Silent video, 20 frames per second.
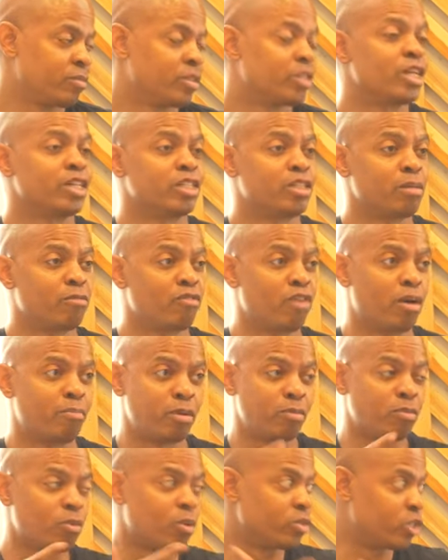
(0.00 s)
Now, some of our
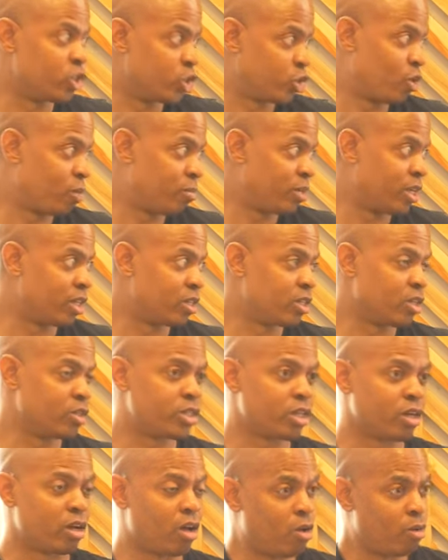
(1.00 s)
people won't discriminate. They'll
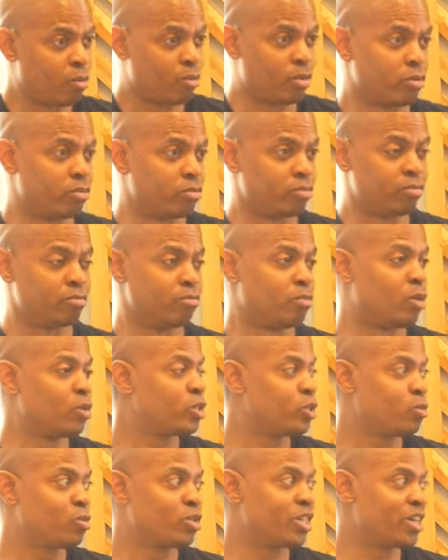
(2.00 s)
say, oh, well,
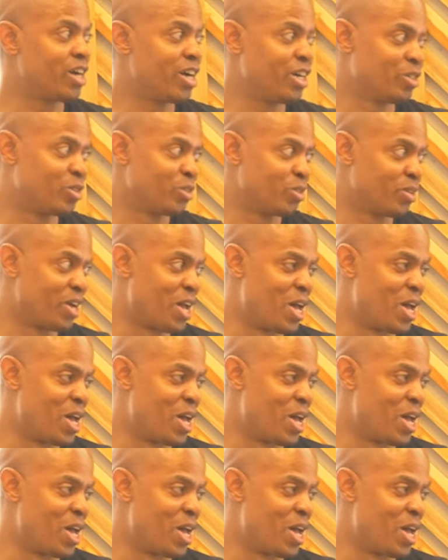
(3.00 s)
Moses was a conjurer.